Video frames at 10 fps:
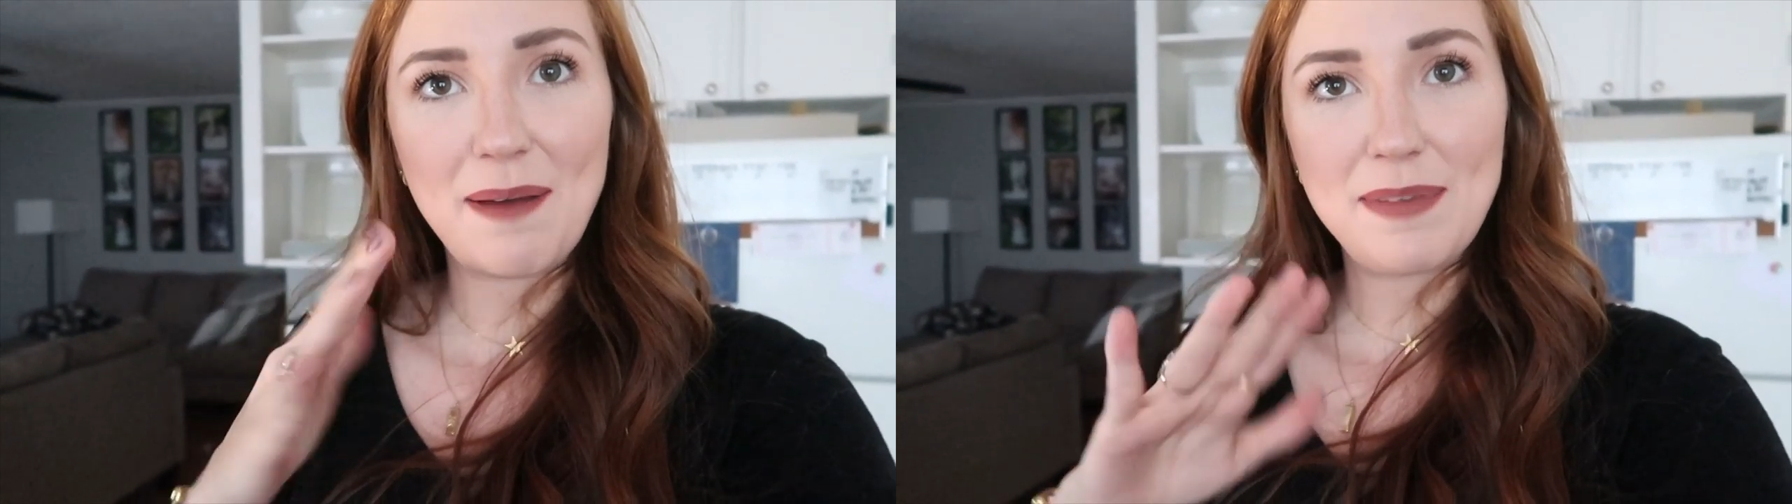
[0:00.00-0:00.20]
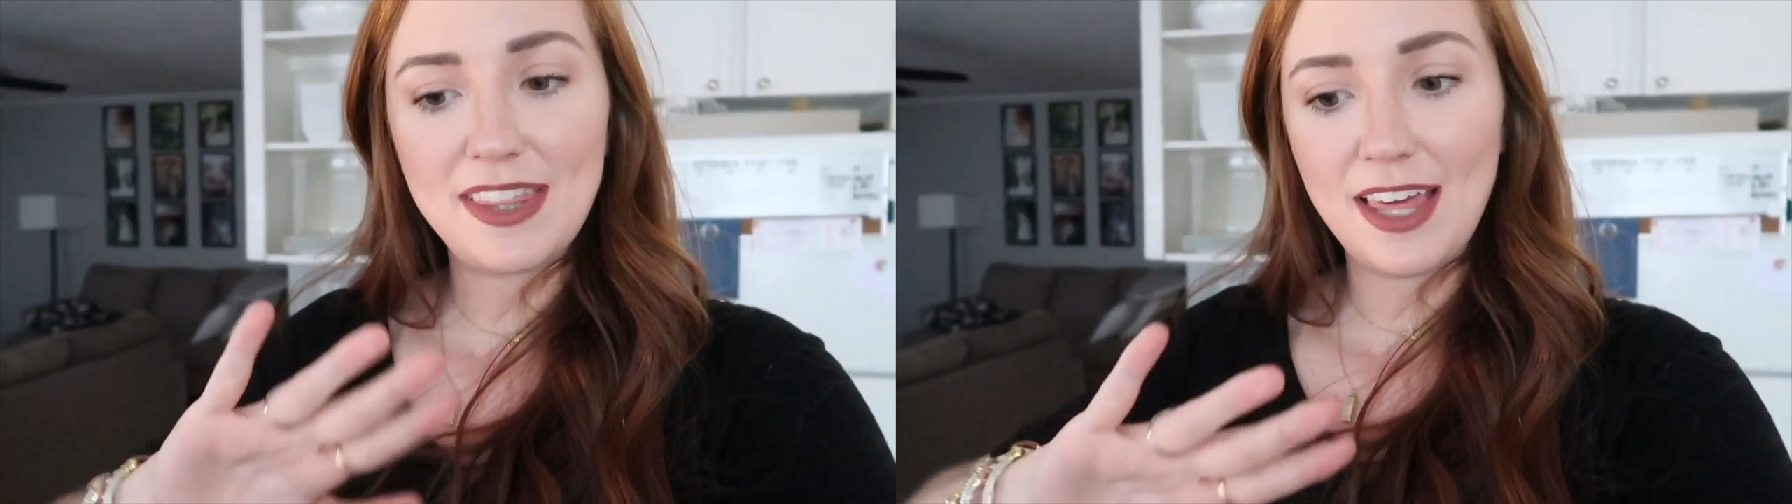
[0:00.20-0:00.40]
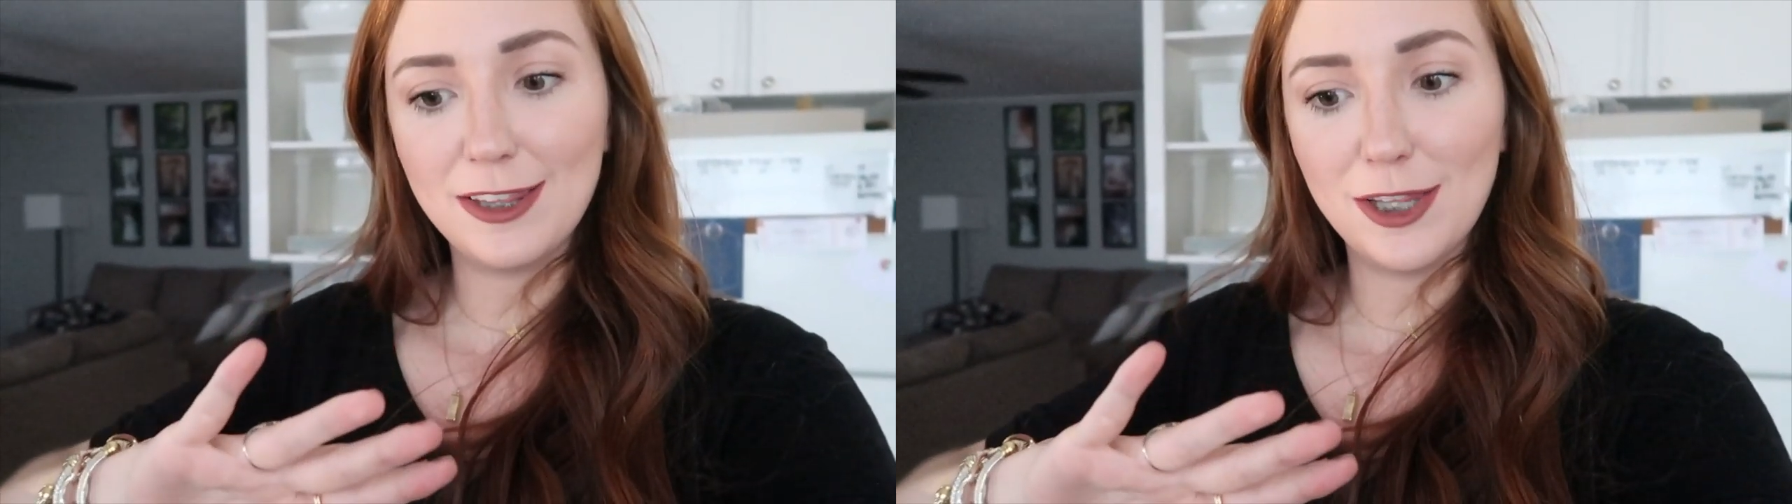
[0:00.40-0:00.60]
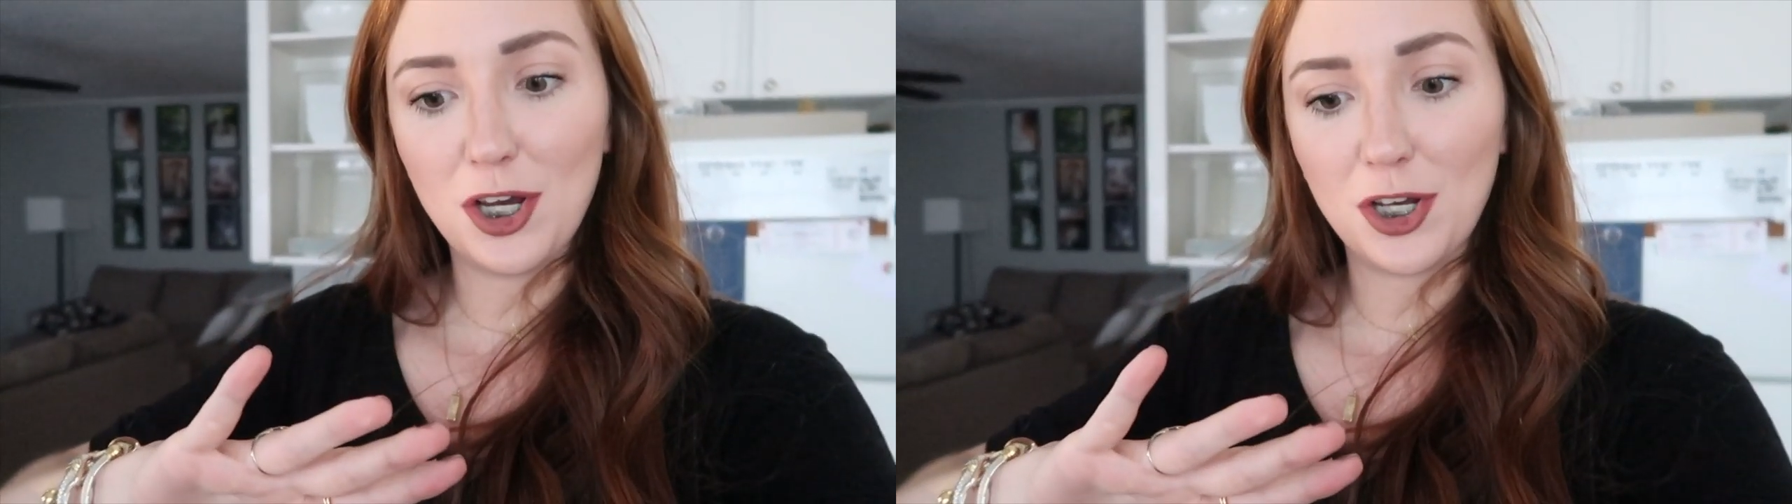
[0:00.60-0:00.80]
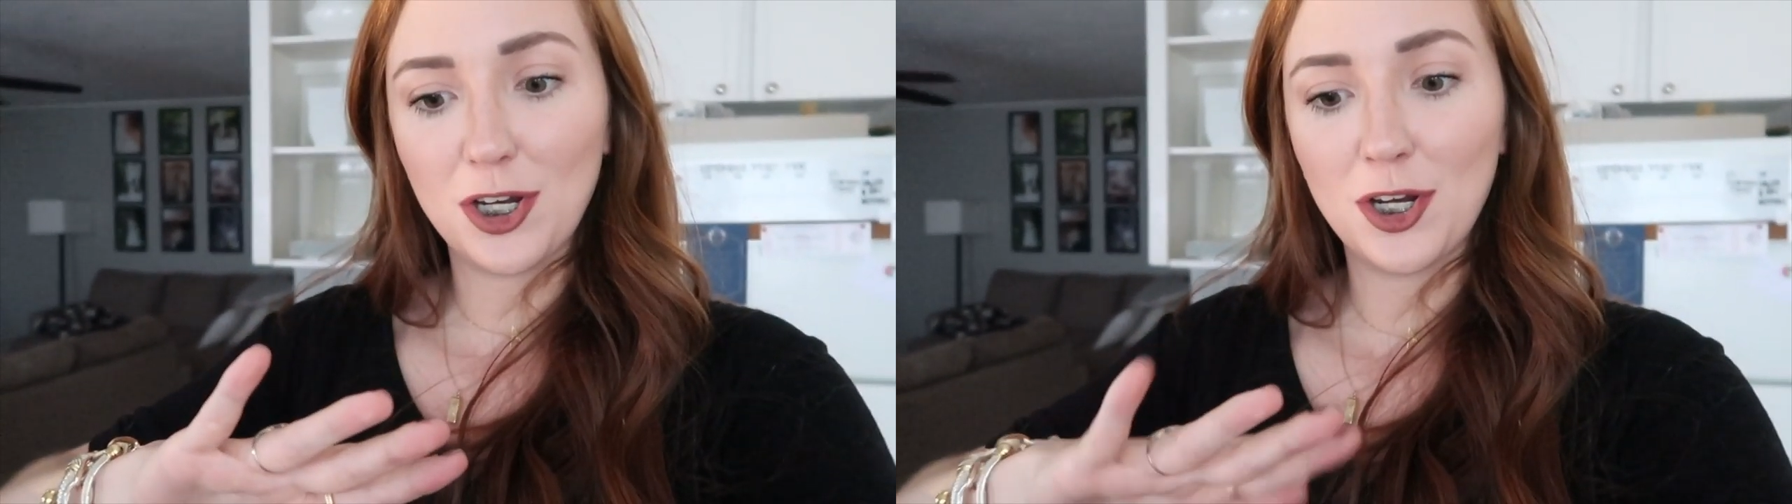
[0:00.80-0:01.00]
I mean, they
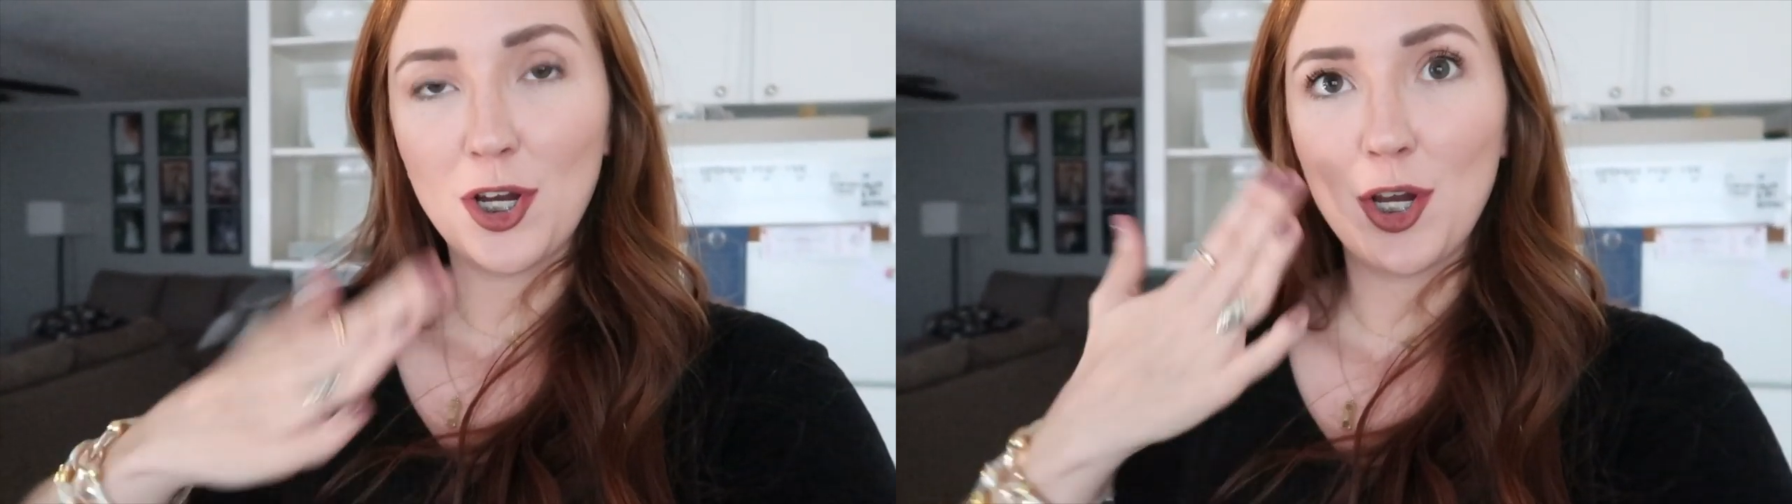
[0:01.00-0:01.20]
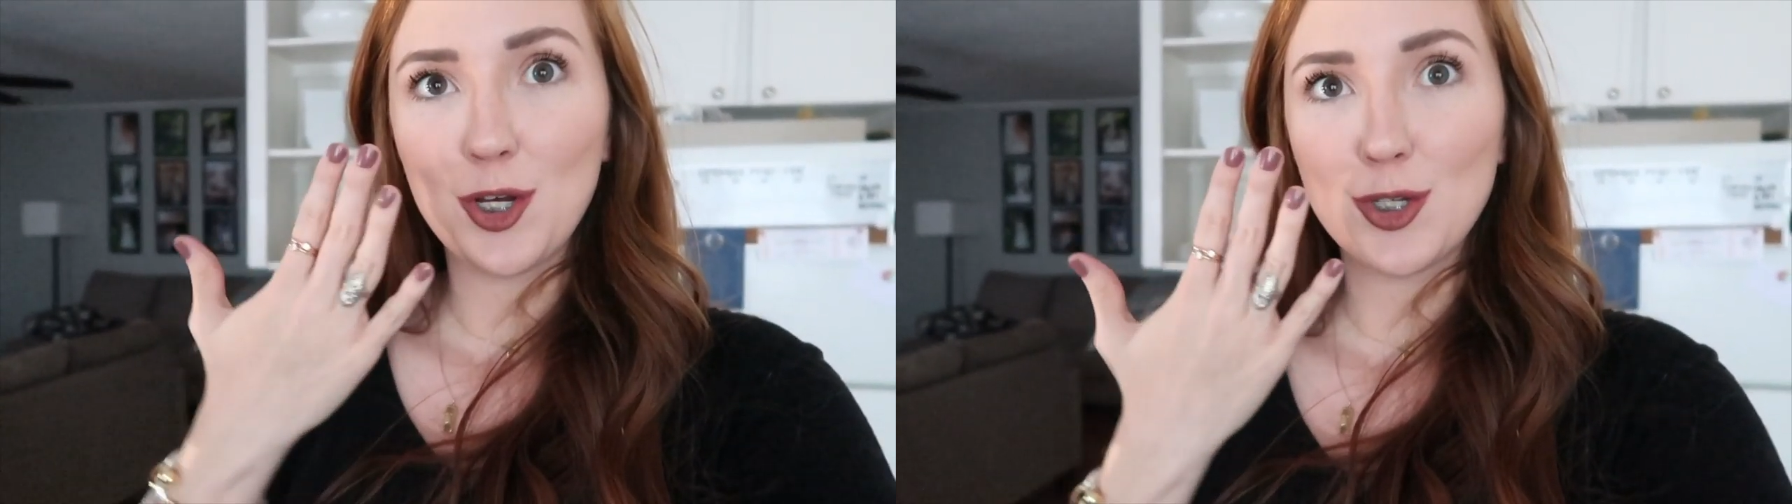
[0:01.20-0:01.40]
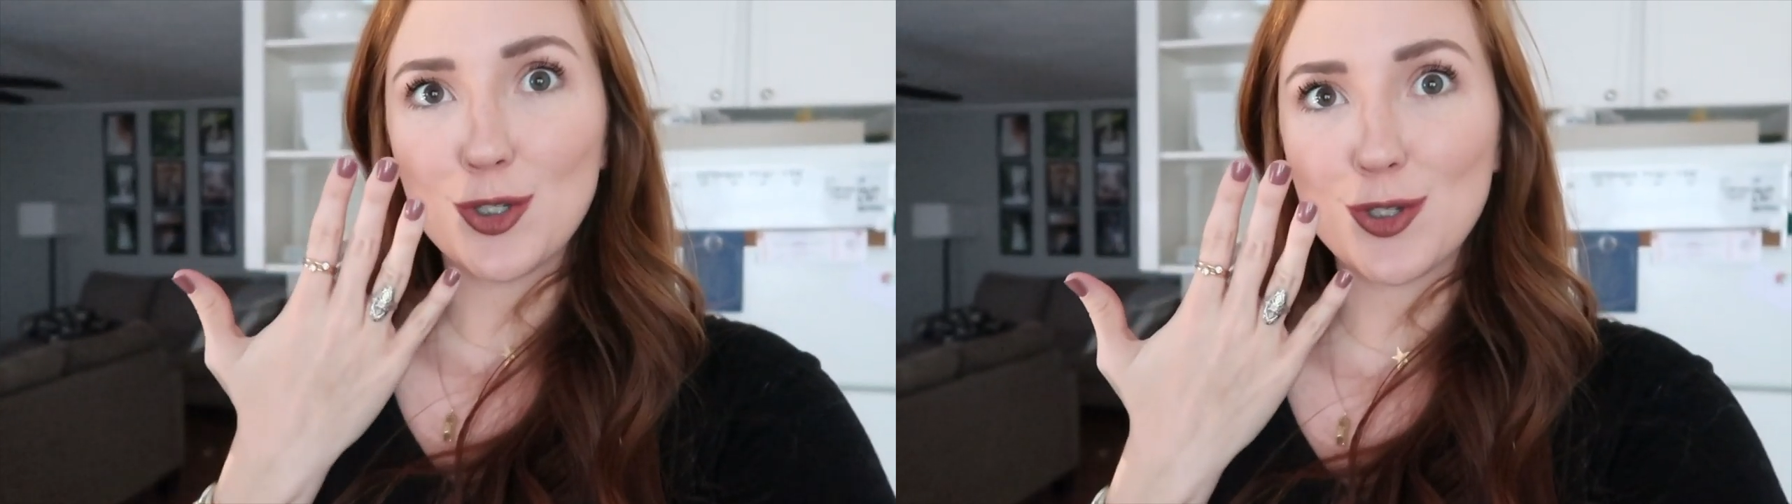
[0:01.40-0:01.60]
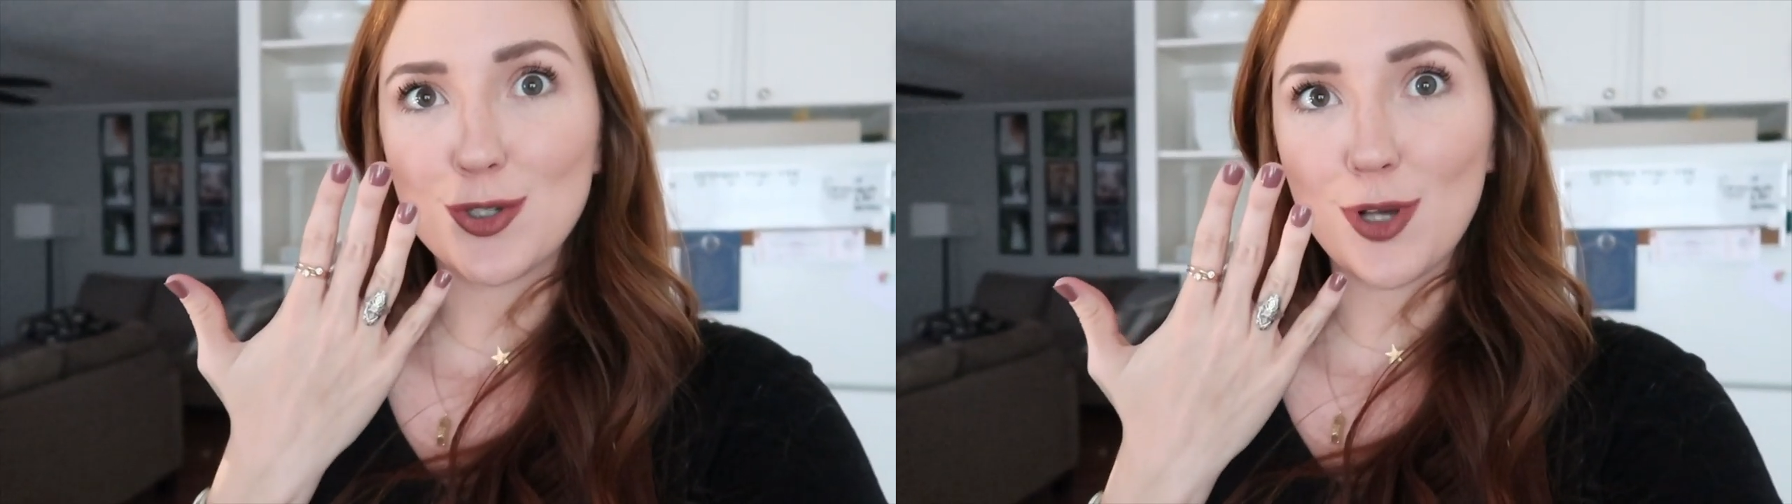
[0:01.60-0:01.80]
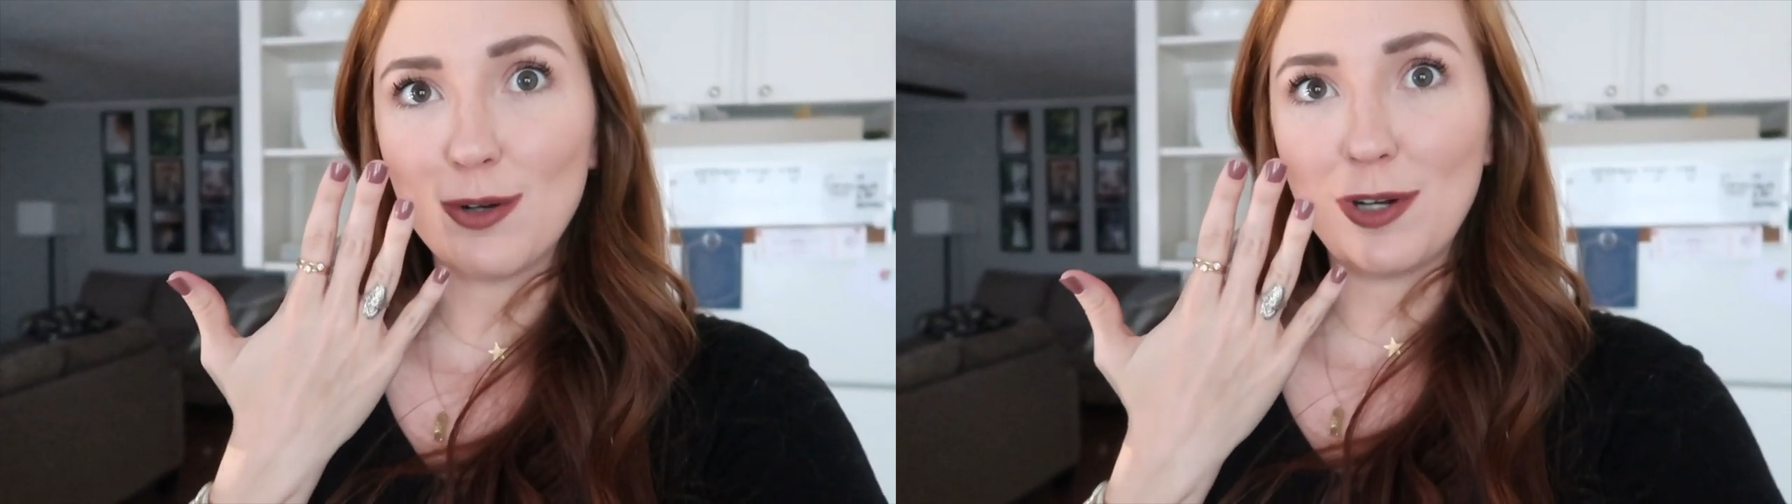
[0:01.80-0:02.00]
look
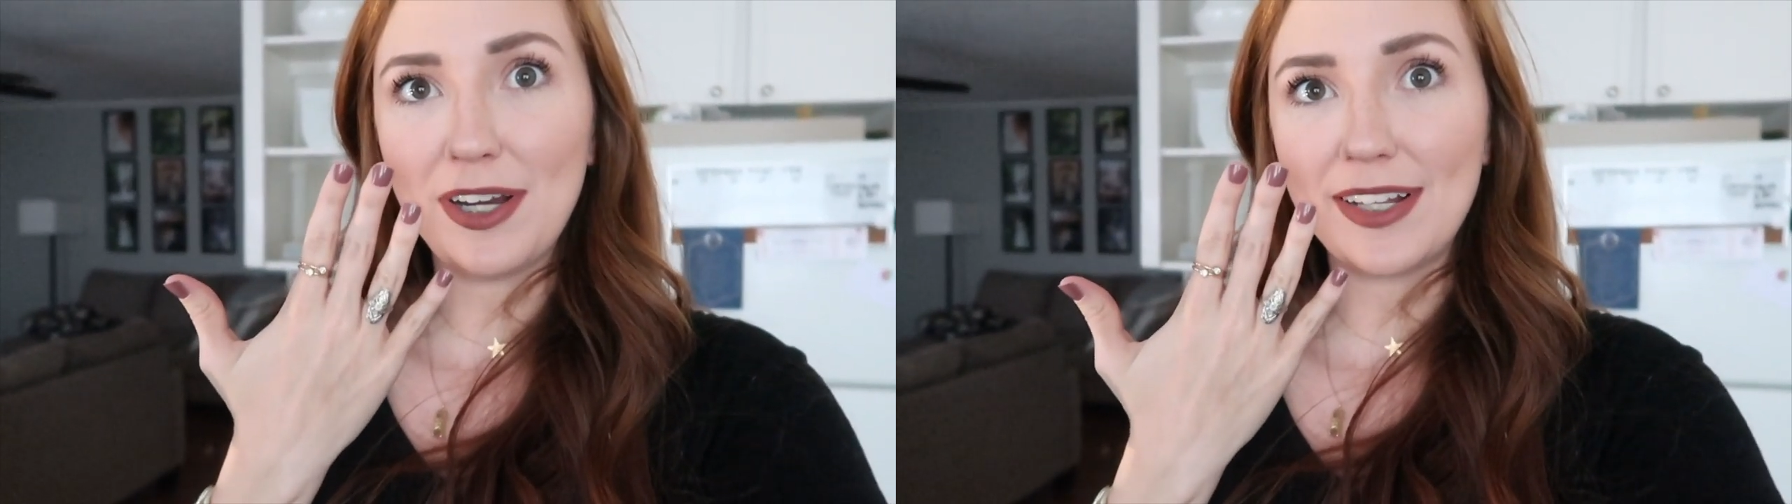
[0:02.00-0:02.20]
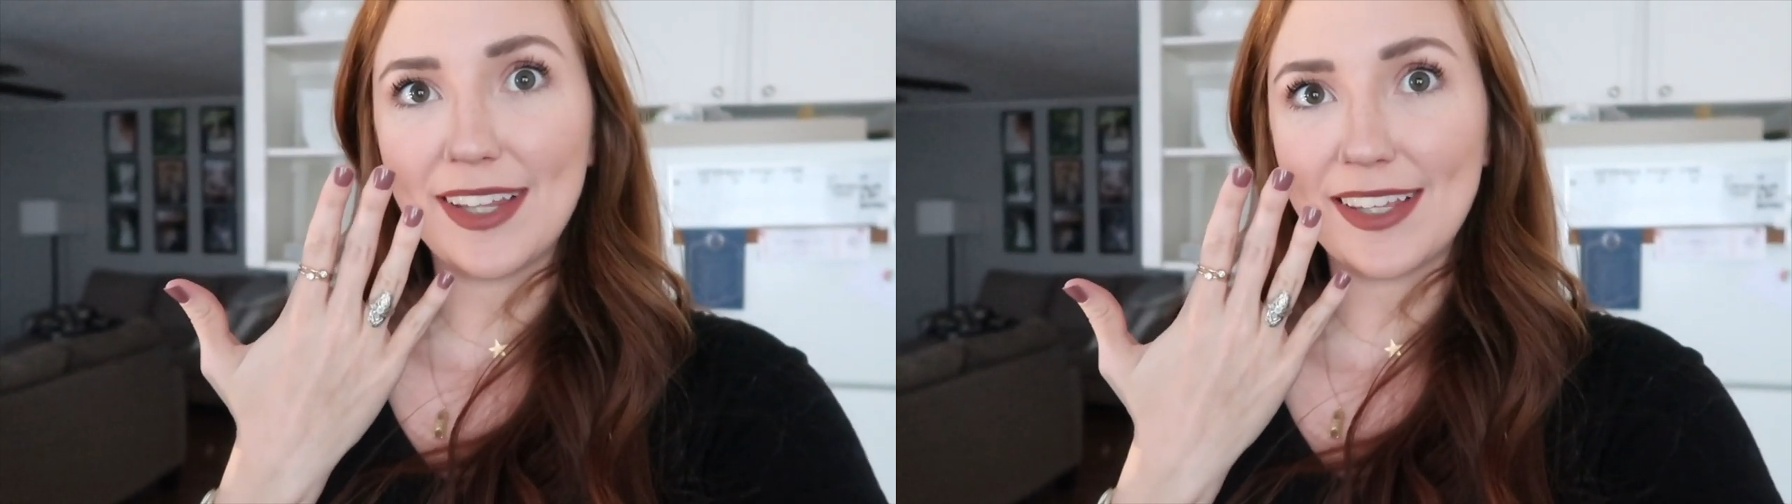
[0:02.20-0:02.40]
so good.